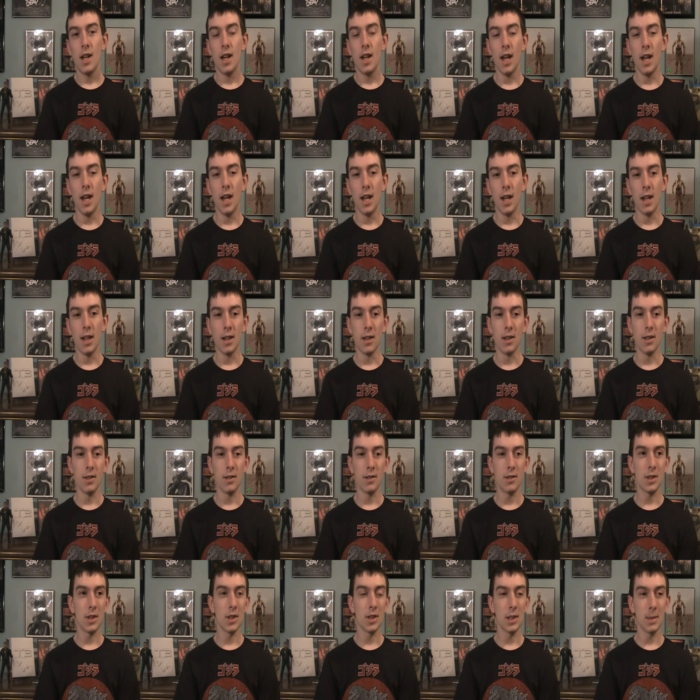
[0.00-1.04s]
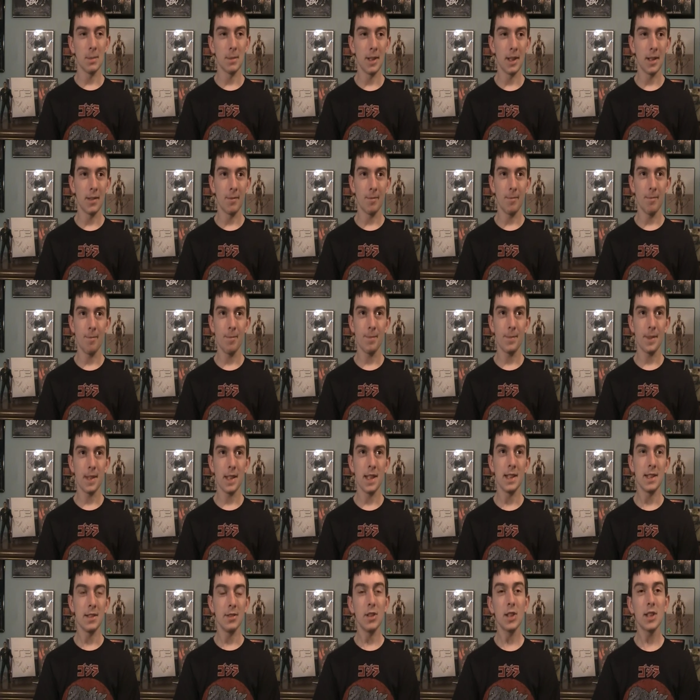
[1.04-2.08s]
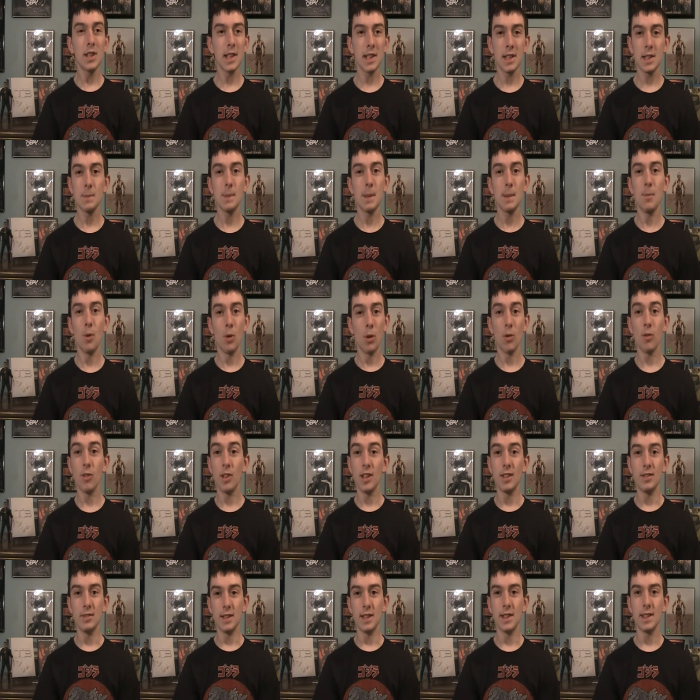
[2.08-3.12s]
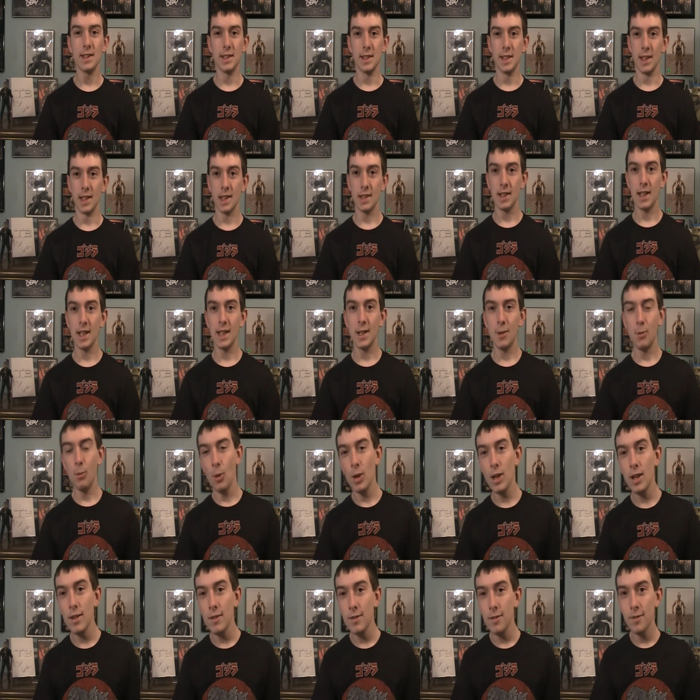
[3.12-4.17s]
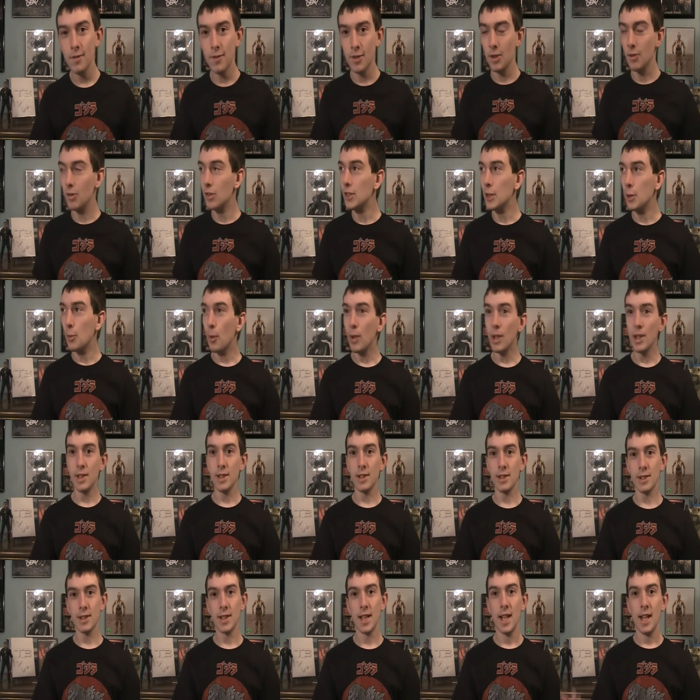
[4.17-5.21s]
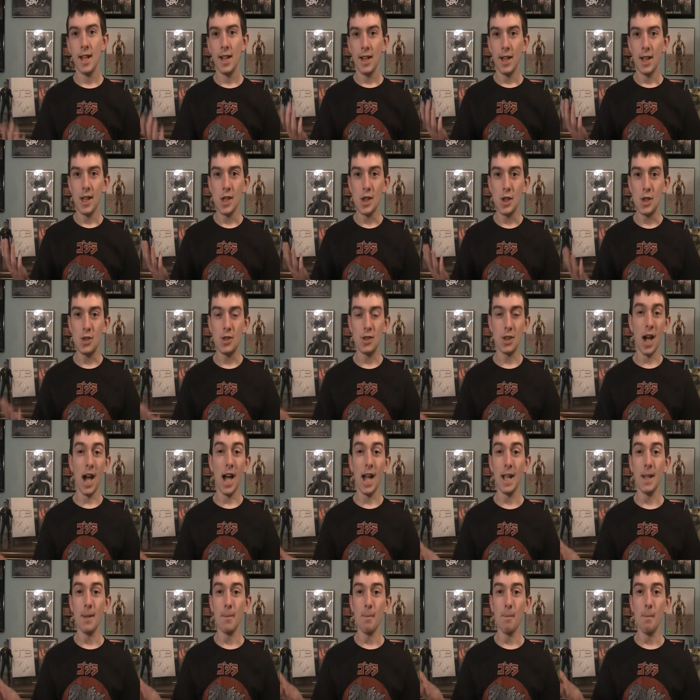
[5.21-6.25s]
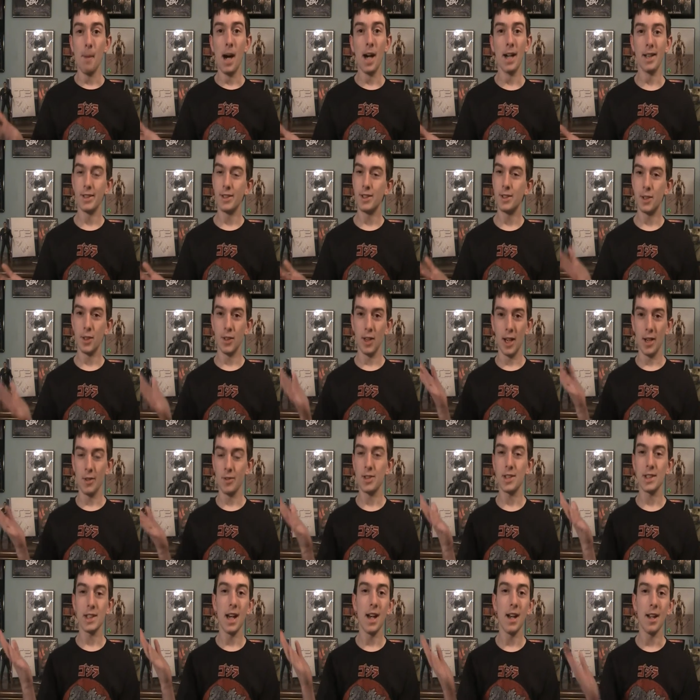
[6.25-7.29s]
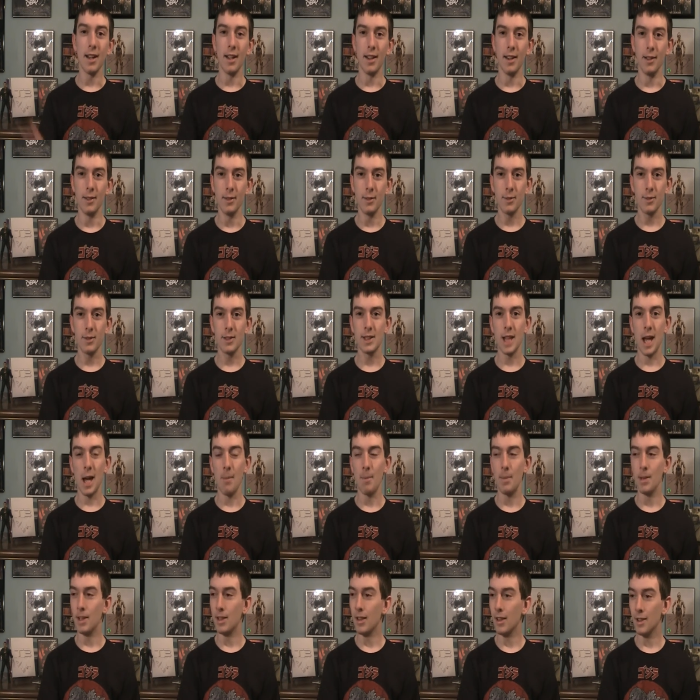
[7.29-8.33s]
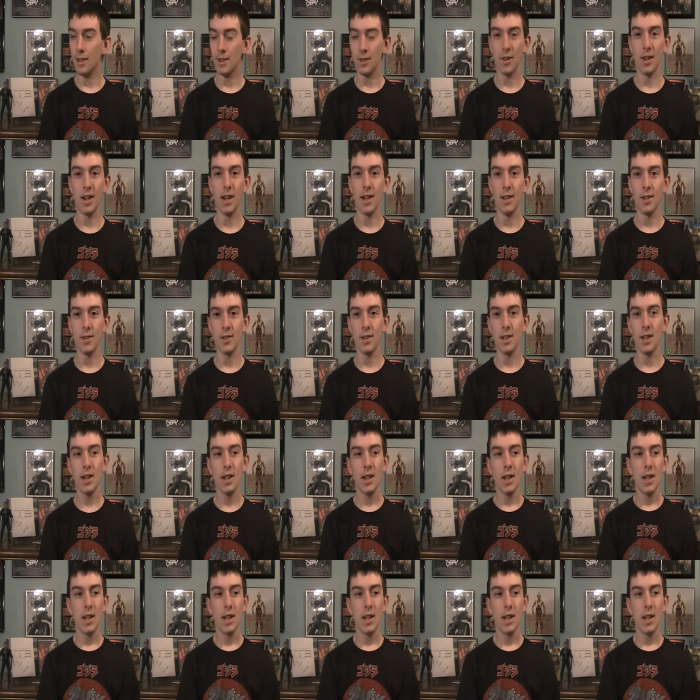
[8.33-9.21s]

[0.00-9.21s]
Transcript: and just something. It looks like it's gonna be more realistic. Like, what if there really was a giant monster outside stomping on the ground?